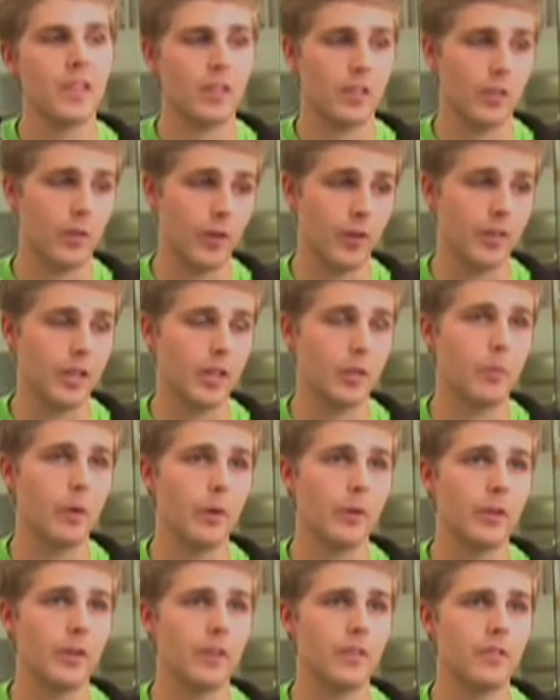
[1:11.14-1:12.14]
And the great thing
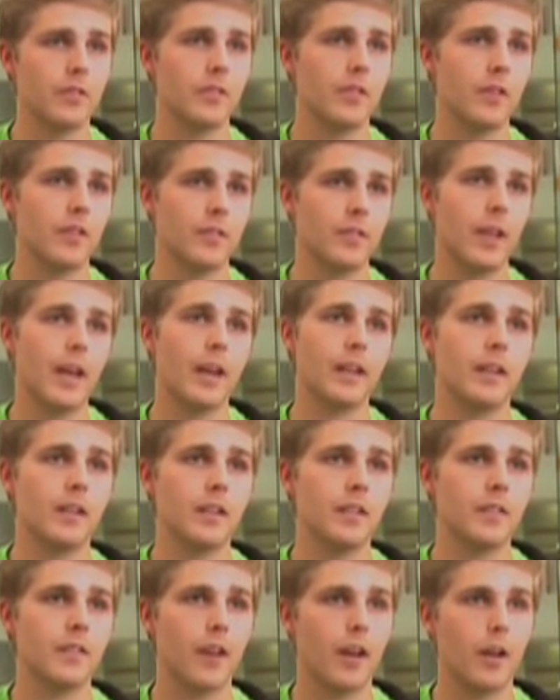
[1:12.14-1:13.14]
about it is it doesn't add
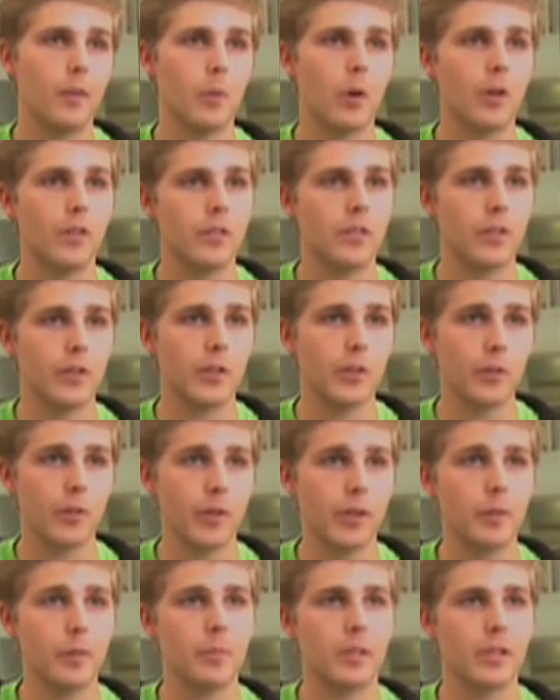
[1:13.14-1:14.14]
any time onto your
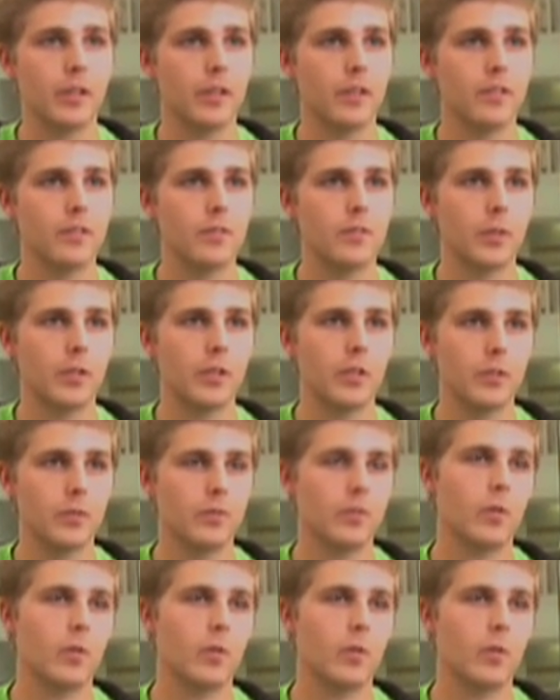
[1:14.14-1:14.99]
degree because you can use